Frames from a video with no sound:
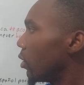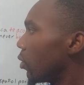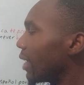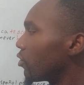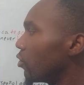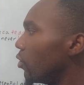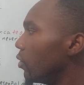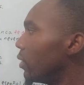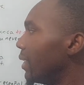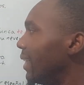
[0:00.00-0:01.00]
Cuatro,
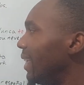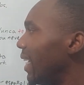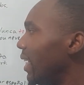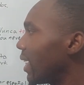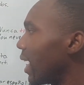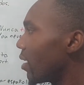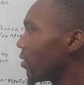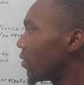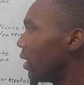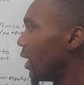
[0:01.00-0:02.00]

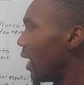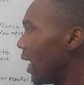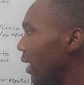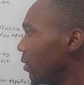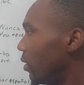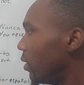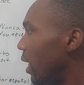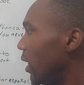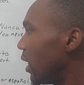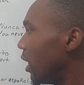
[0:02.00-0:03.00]
dedicarse a, to
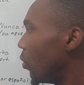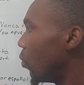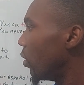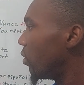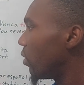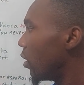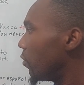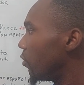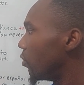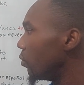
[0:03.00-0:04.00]
dedicate
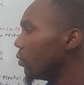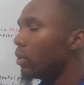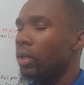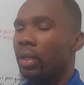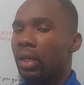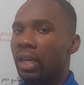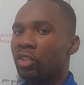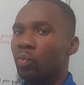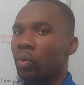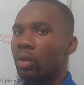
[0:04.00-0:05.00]
oneself to. It
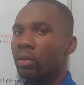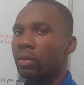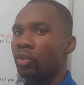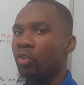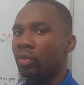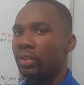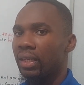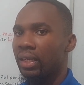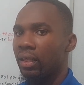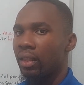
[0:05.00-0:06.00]
is worth
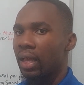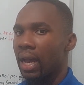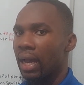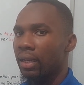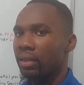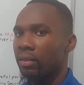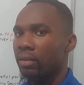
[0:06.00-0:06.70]
noting that